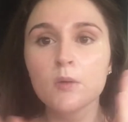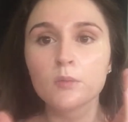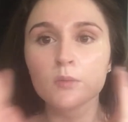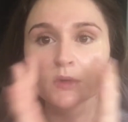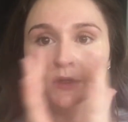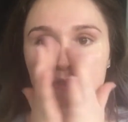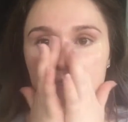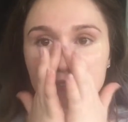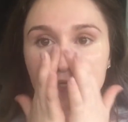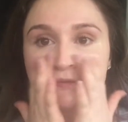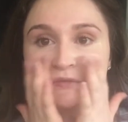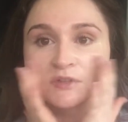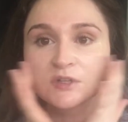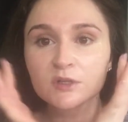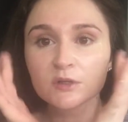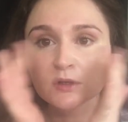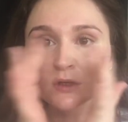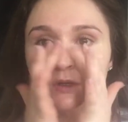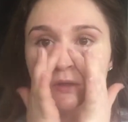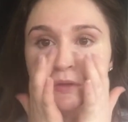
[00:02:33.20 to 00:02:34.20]
This
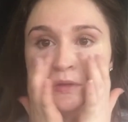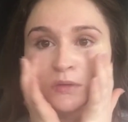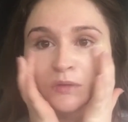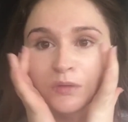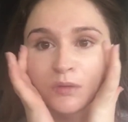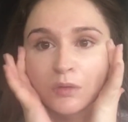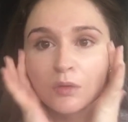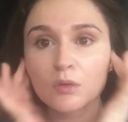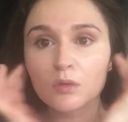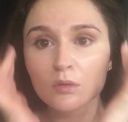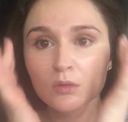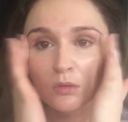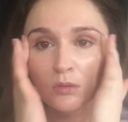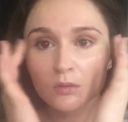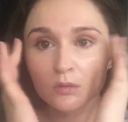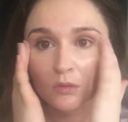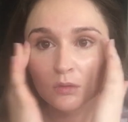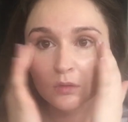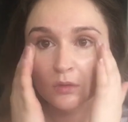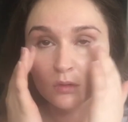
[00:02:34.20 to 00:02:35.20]
definitely,
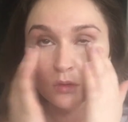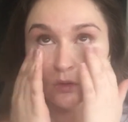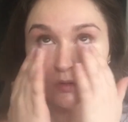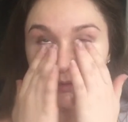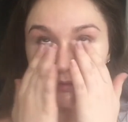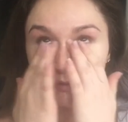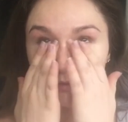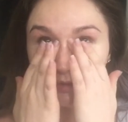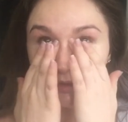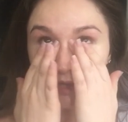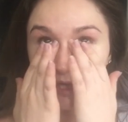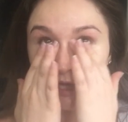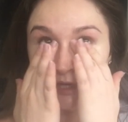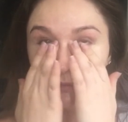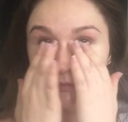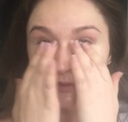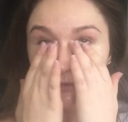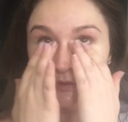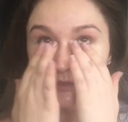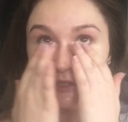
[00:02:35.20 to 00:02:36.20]
I
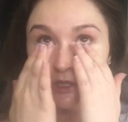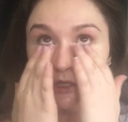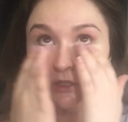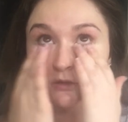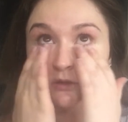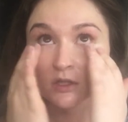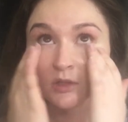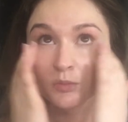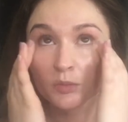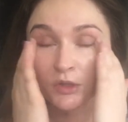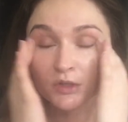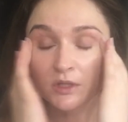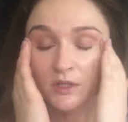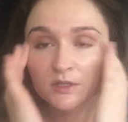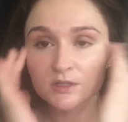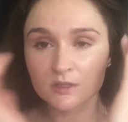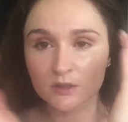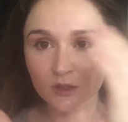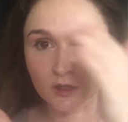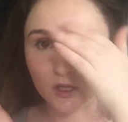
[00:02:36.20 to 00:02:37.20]
would certainly put
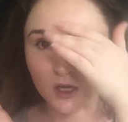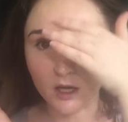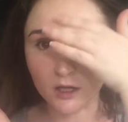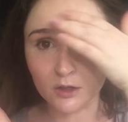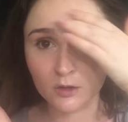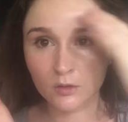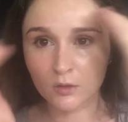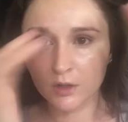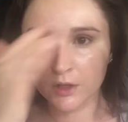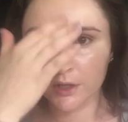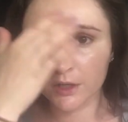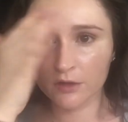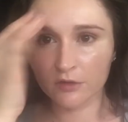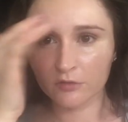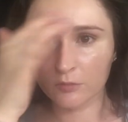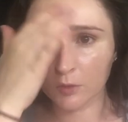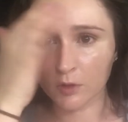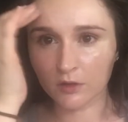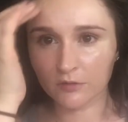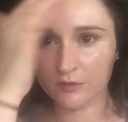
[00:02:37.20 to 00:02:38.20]
this in the category of
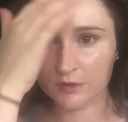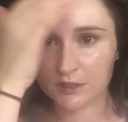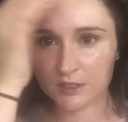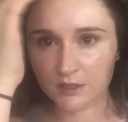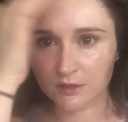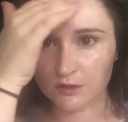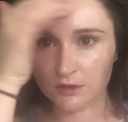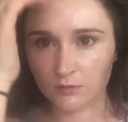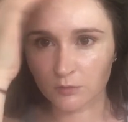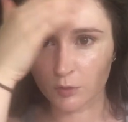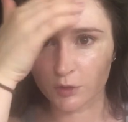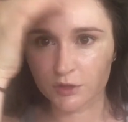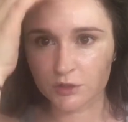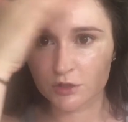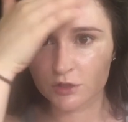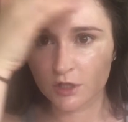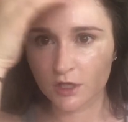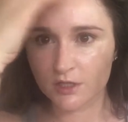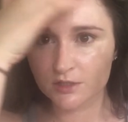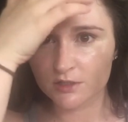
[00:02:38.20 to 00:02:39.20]
more of a tinted
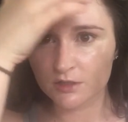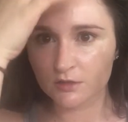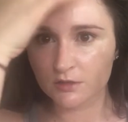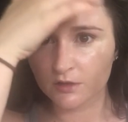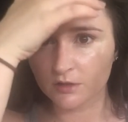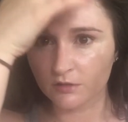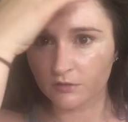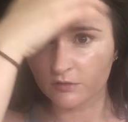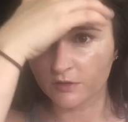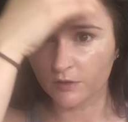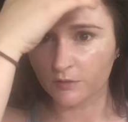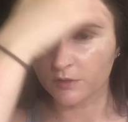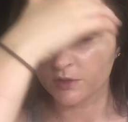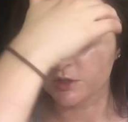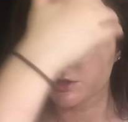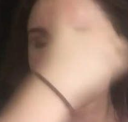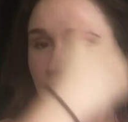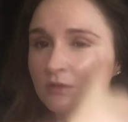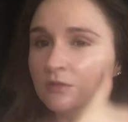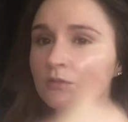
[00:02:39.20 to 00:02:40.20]
moisturizer than a
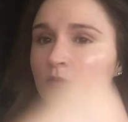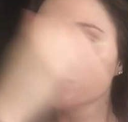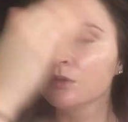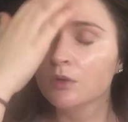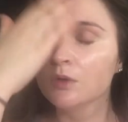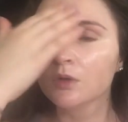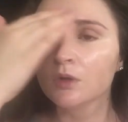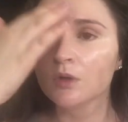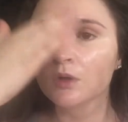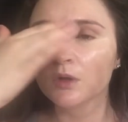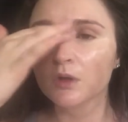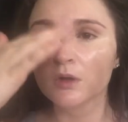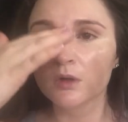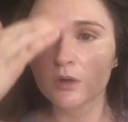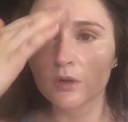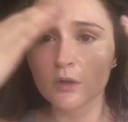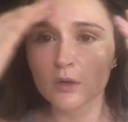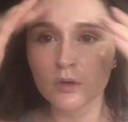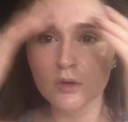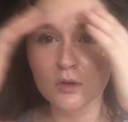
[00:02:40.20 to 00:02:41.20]
foundation,
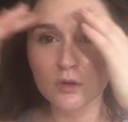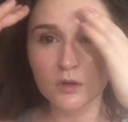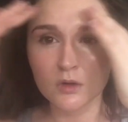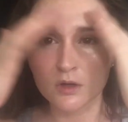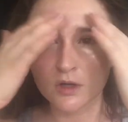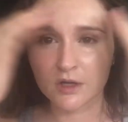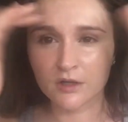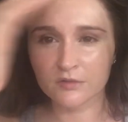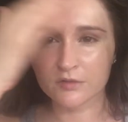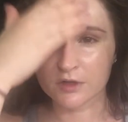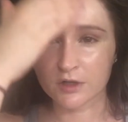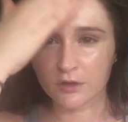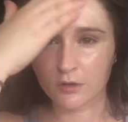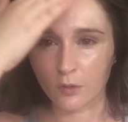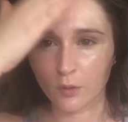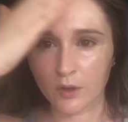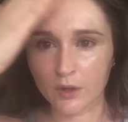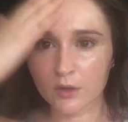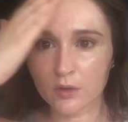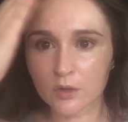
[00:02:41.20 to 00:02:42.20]
or even an
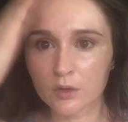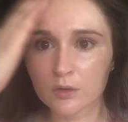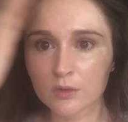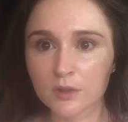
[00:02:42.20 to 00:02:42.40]
oil.